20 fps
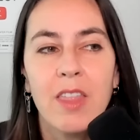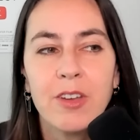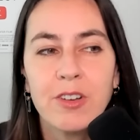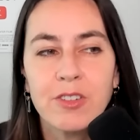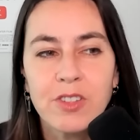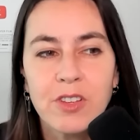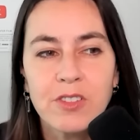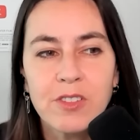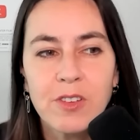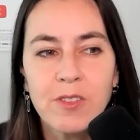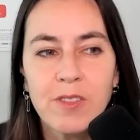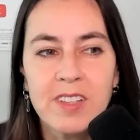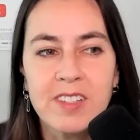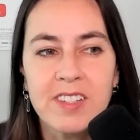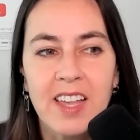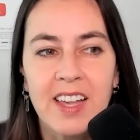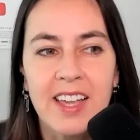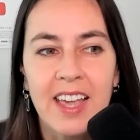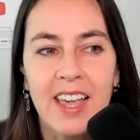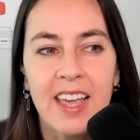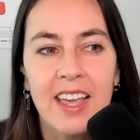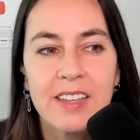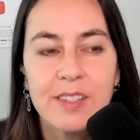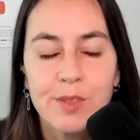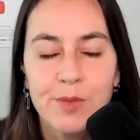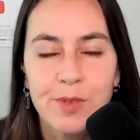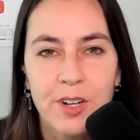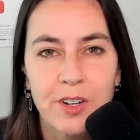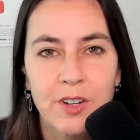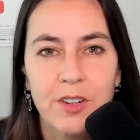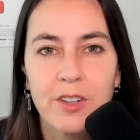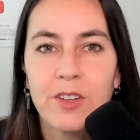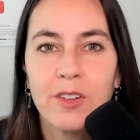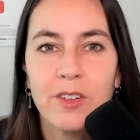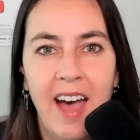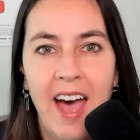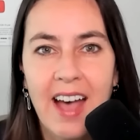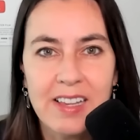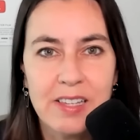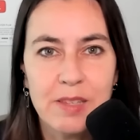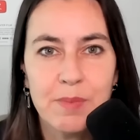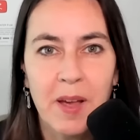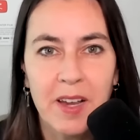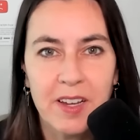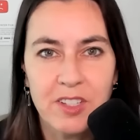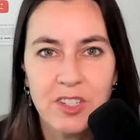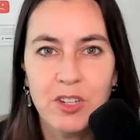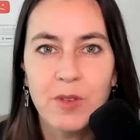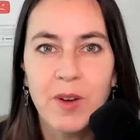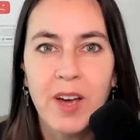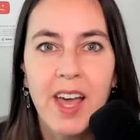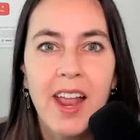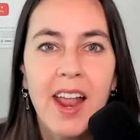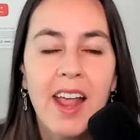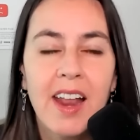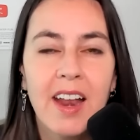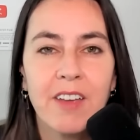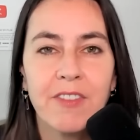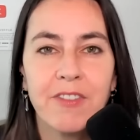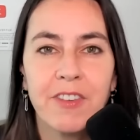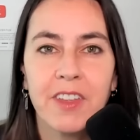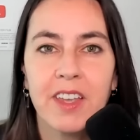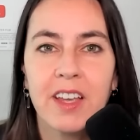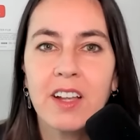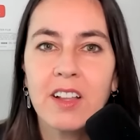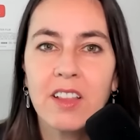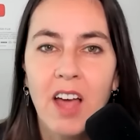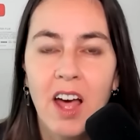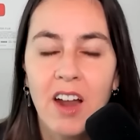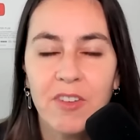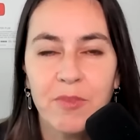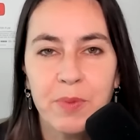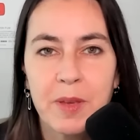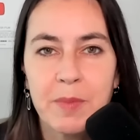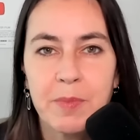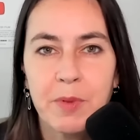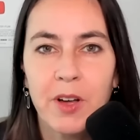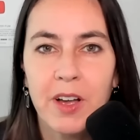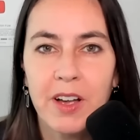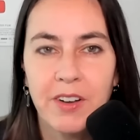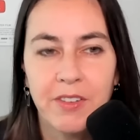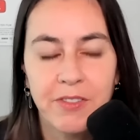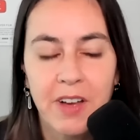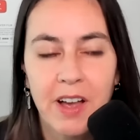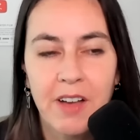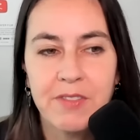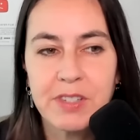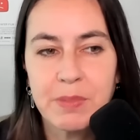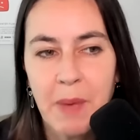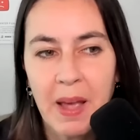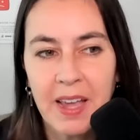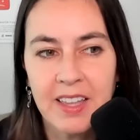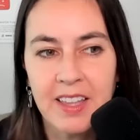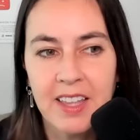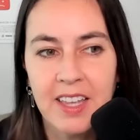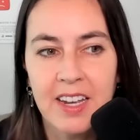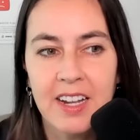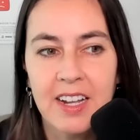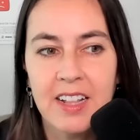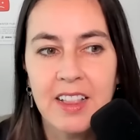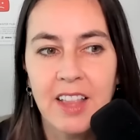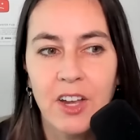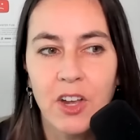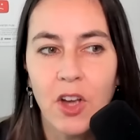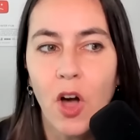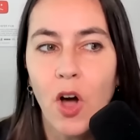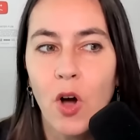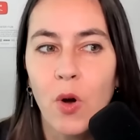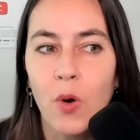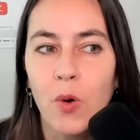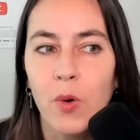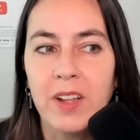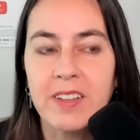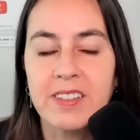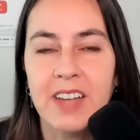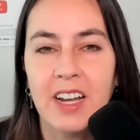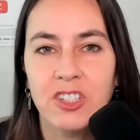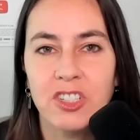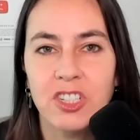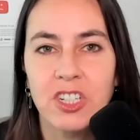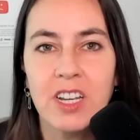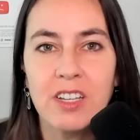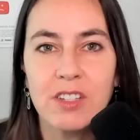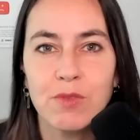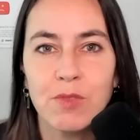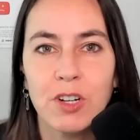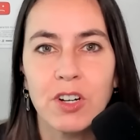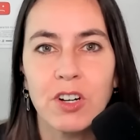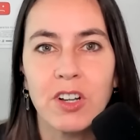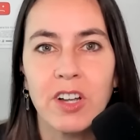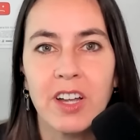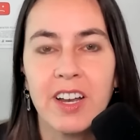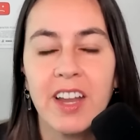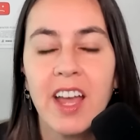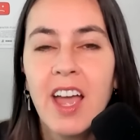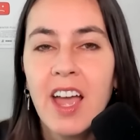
There's also this like Israel aspect to it. And I feel like a lot of people have speculated like, oh, it's actually Israel and